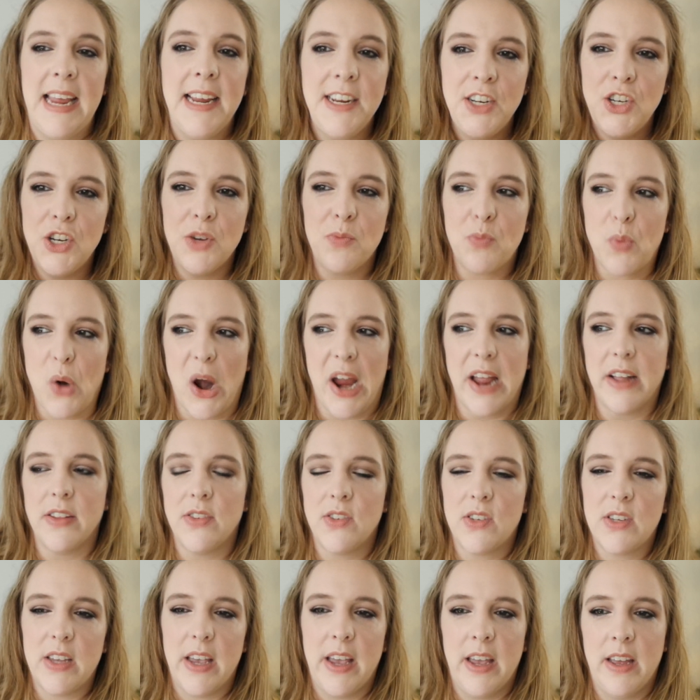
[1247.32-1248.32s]
Asian
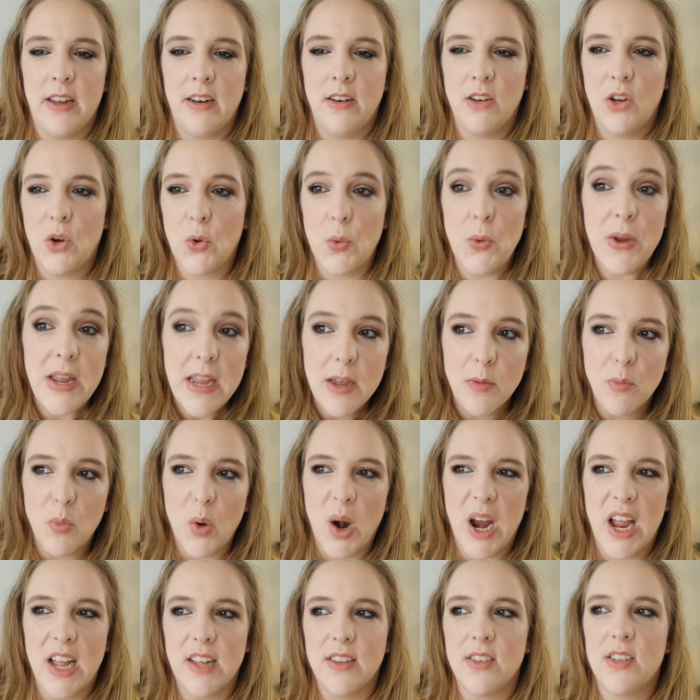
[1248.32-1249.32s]
brands and Korean
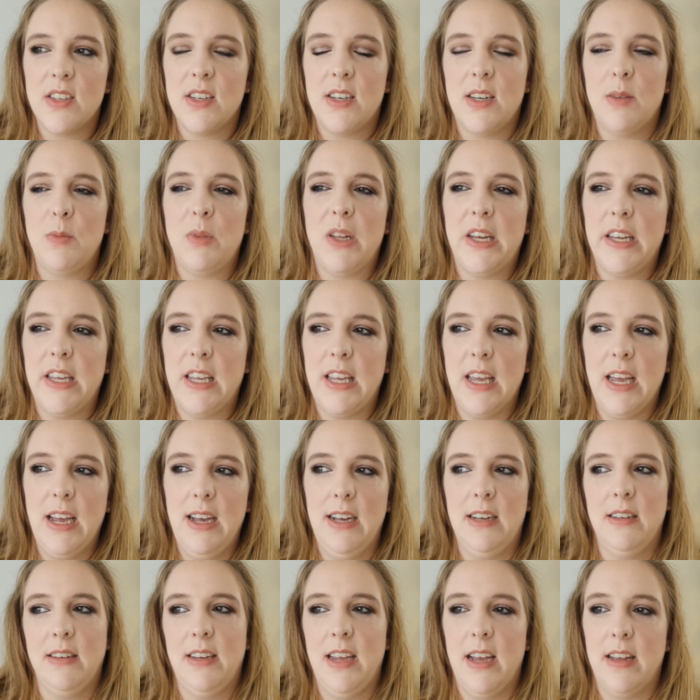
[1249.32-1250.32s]
brands. And I'm like,
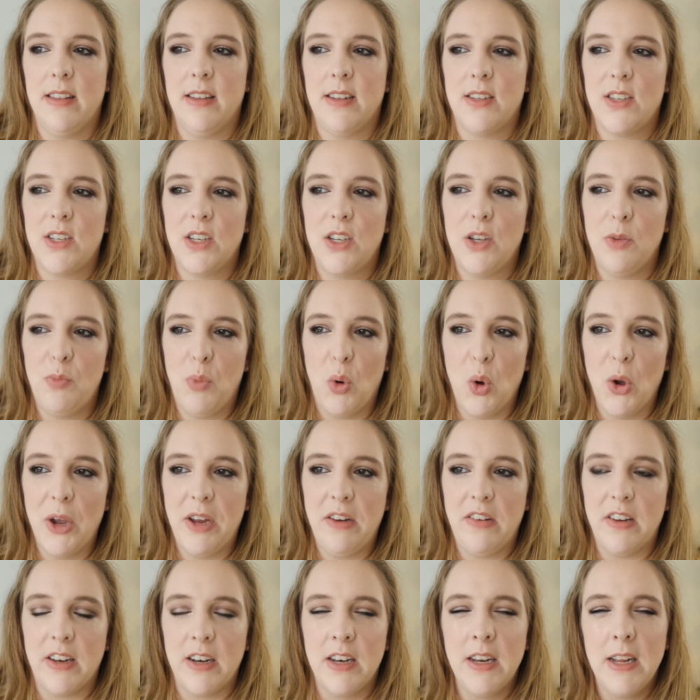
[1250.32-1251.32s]
yeah, that's a good
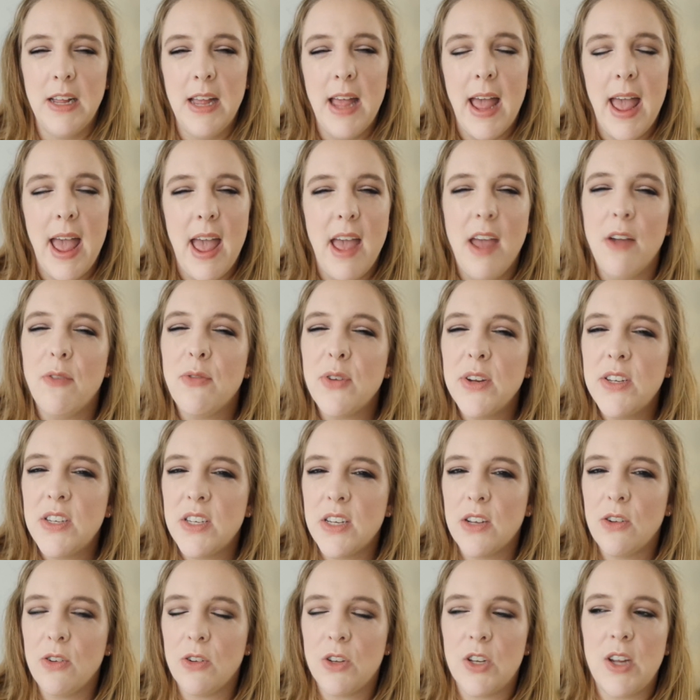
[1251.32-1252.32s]
point. And every
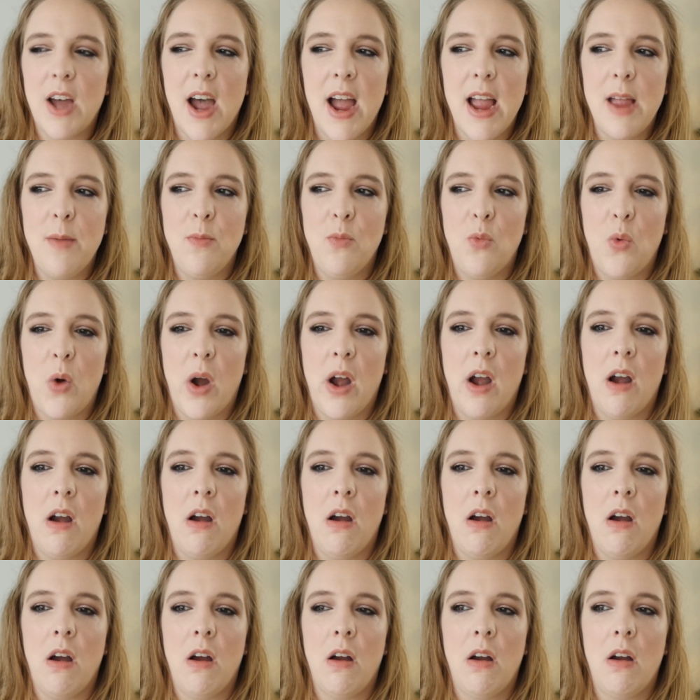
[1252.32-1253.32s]
single time
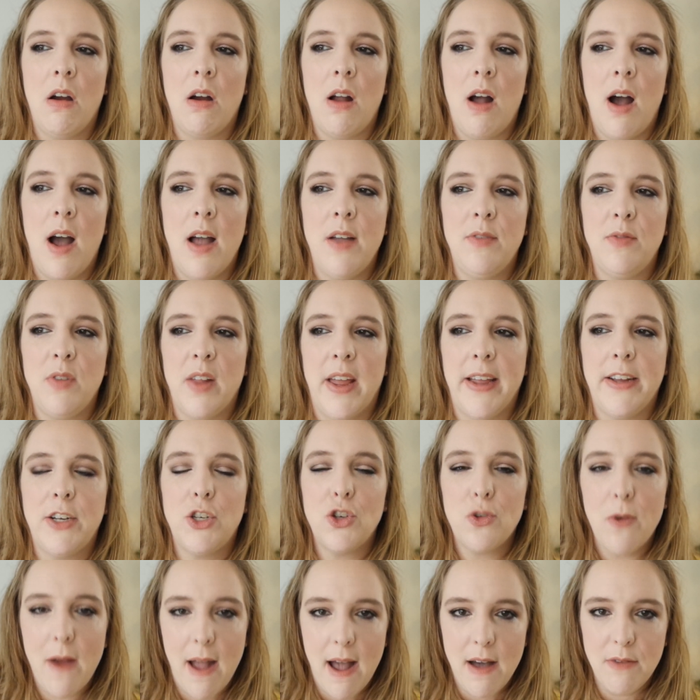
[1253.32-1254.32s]
where I've,
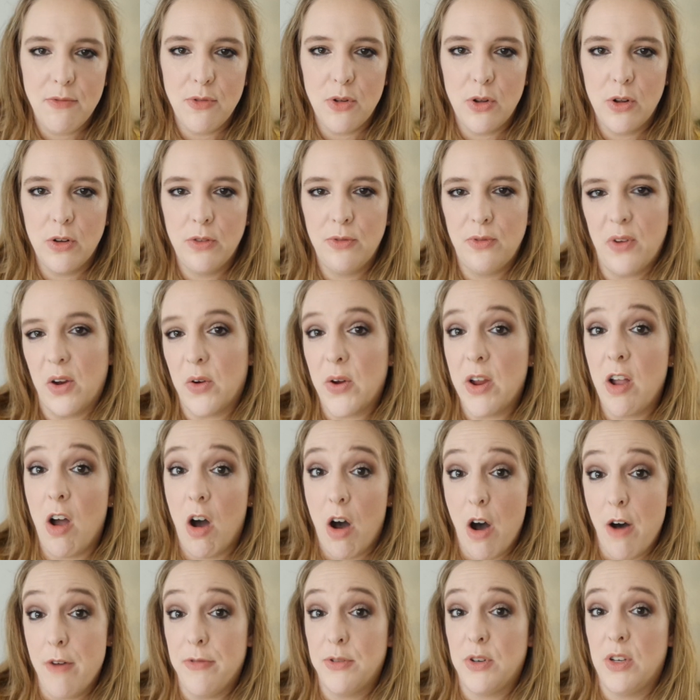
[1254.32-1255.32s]
like, traveled,
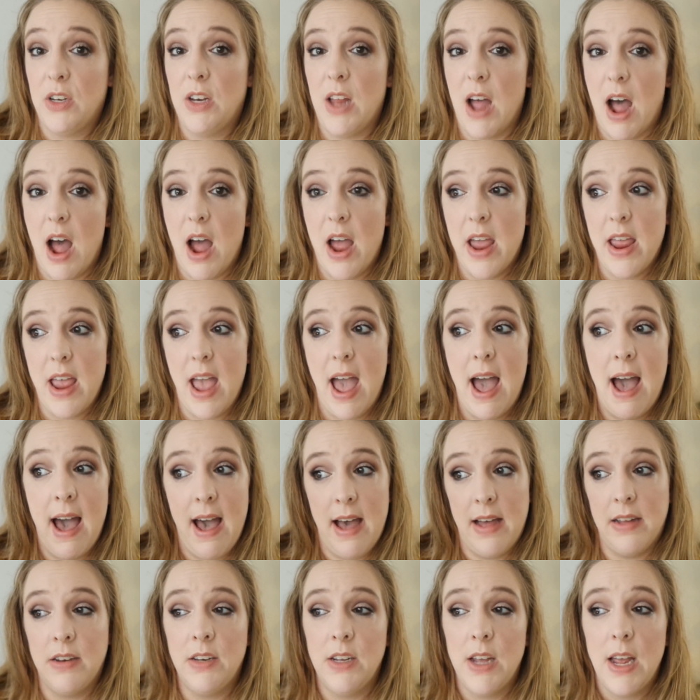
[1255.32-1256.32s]
very often I
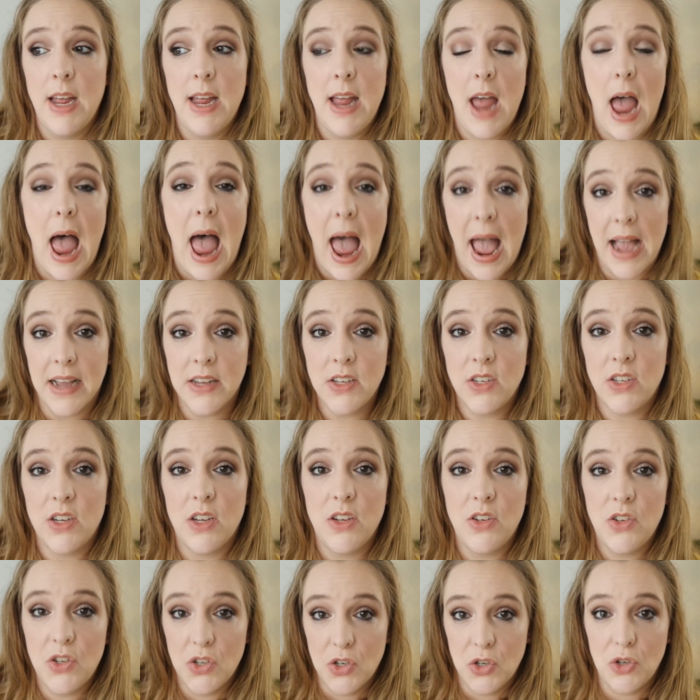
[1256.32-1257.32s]
had
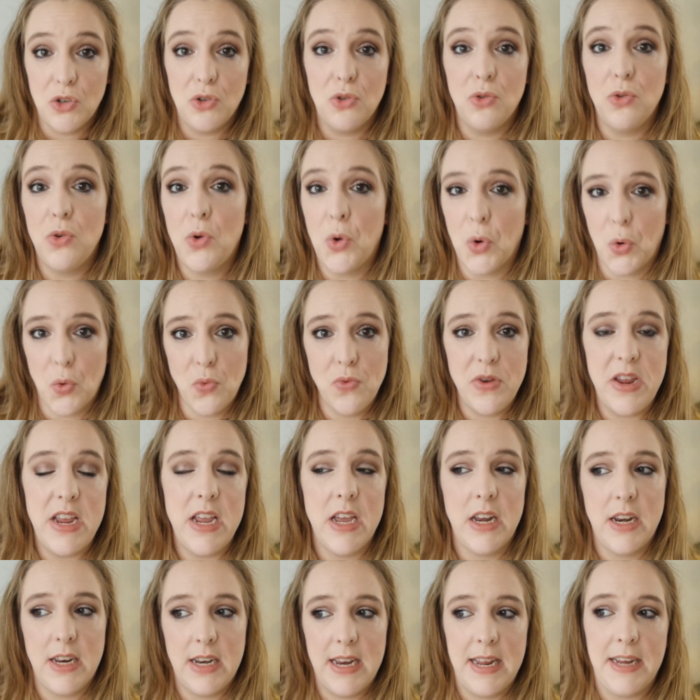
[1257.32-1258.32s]
access to
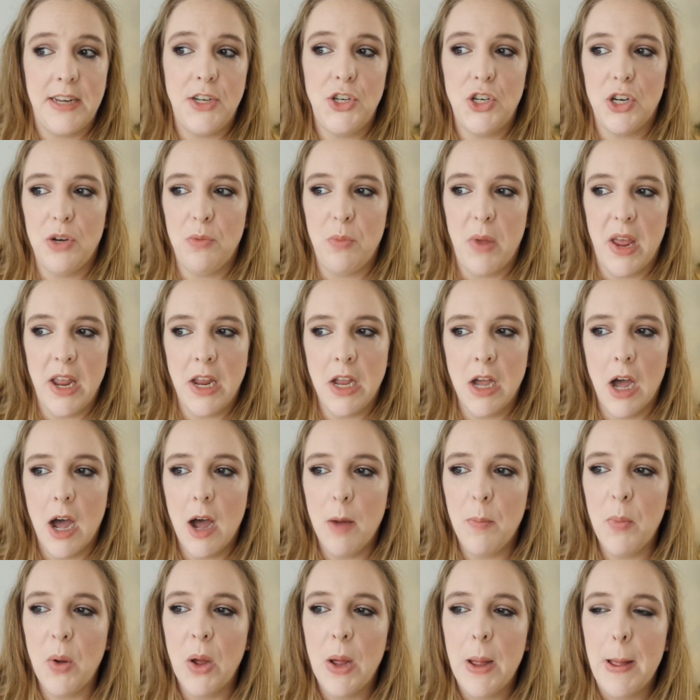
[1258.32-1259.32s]
Korean and Asian
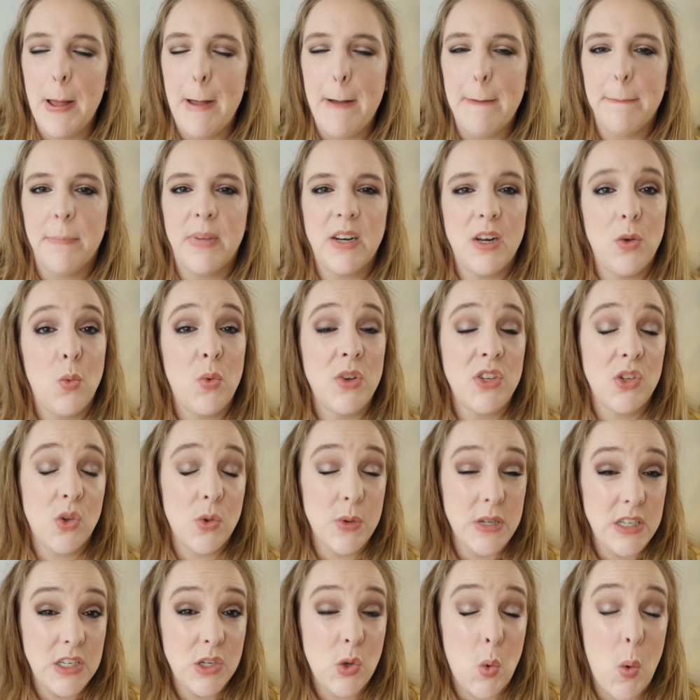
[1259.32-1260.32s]
makeup, but it was
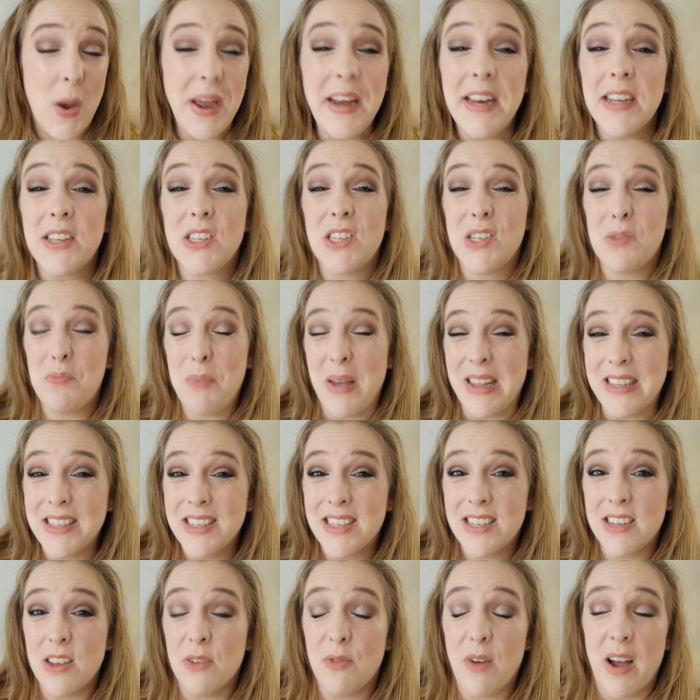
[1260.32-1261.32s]
always quite
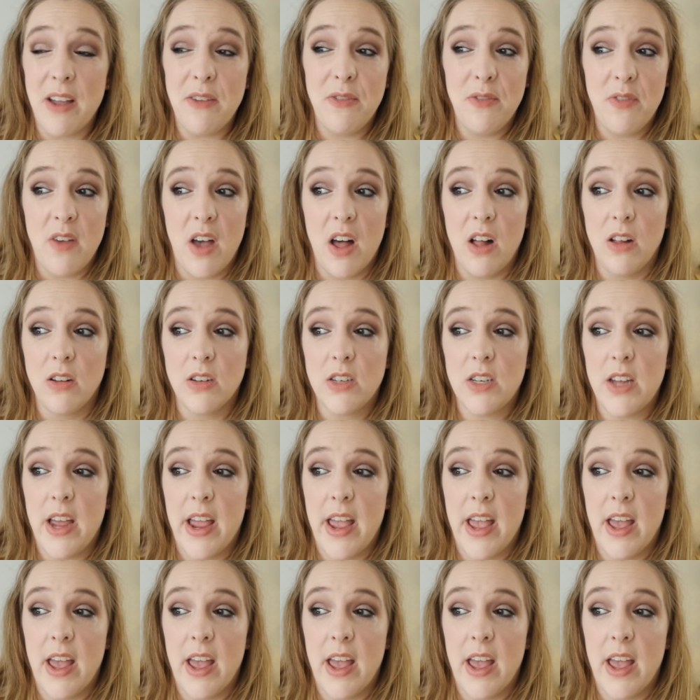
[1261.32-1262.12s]
expensive, I felt.